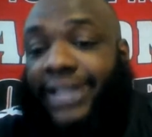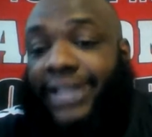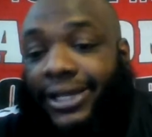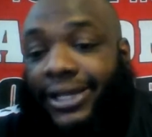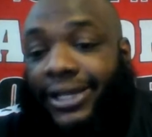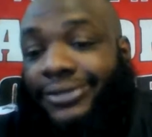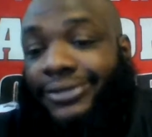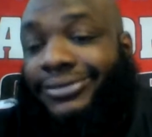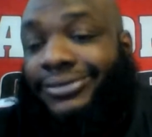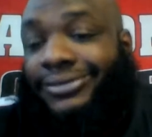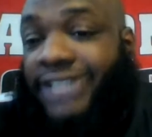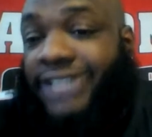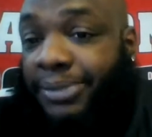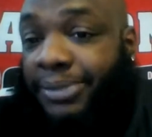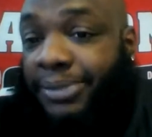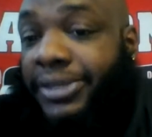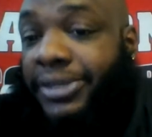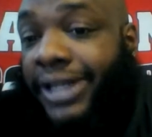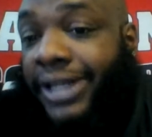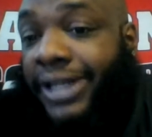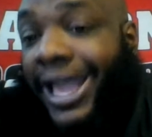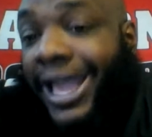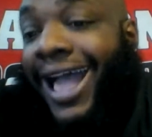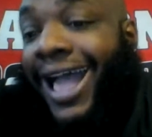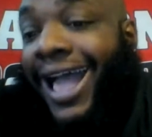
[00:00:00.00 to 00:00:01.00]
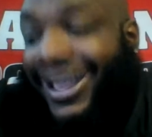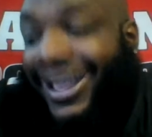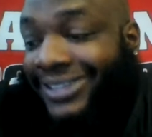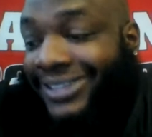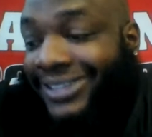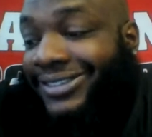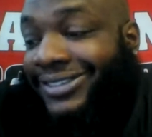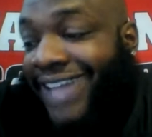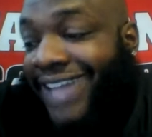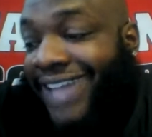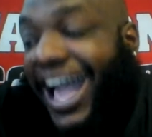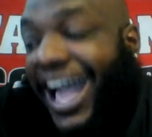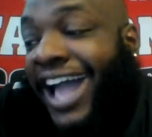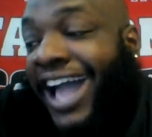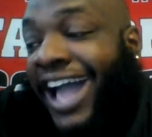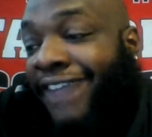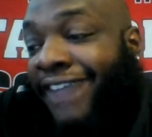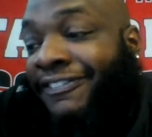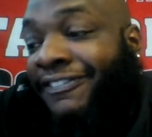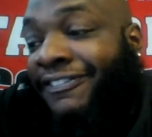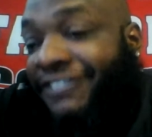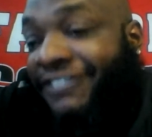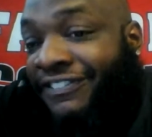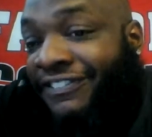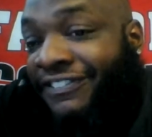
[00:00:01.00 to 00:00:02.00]
something that
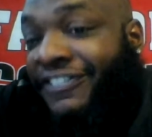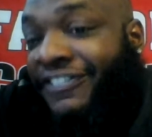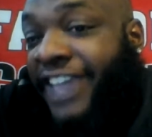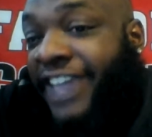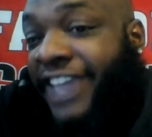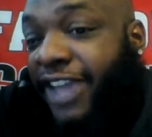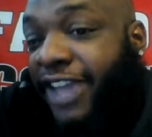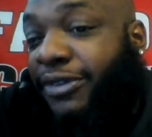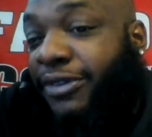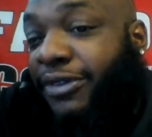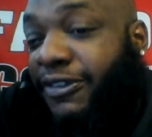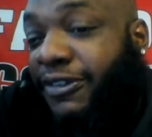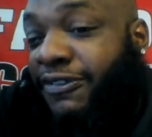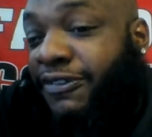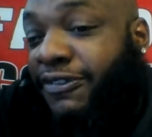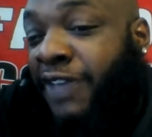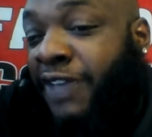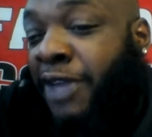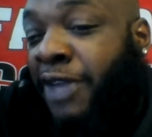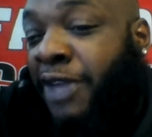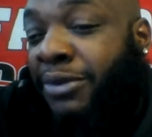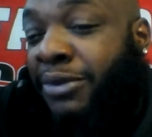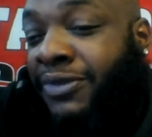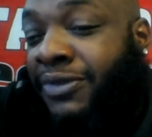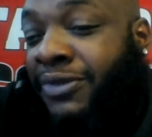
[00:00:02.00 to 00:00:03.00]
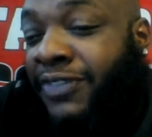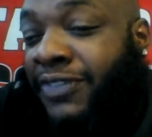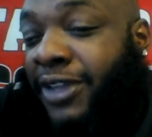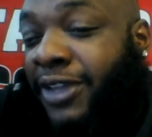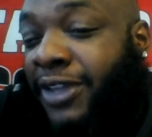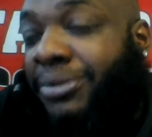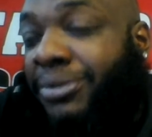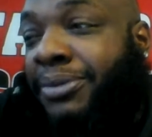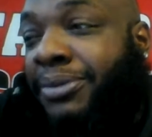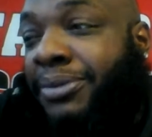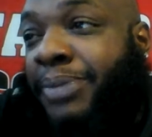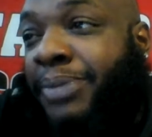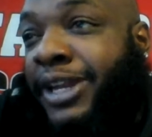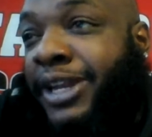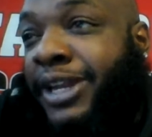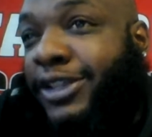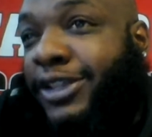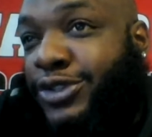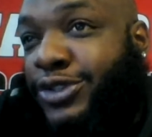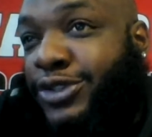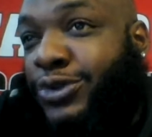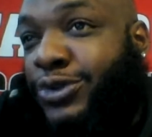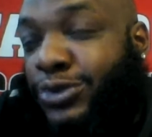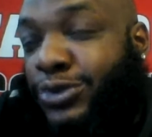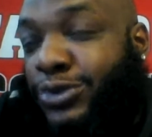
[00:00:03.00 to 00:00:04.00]
I've very, very, very been in
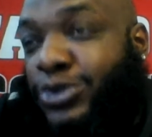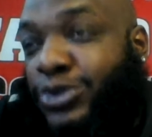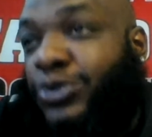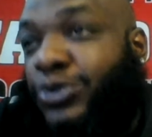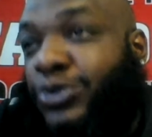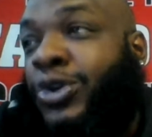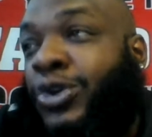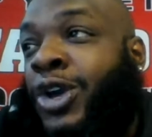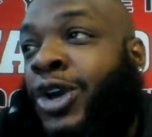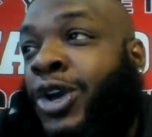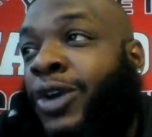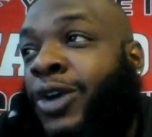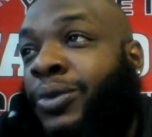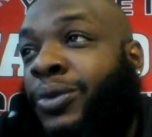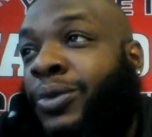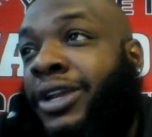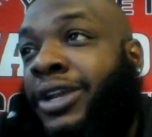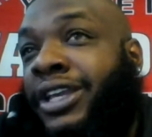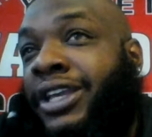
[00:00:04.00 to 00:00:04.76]
tune to when it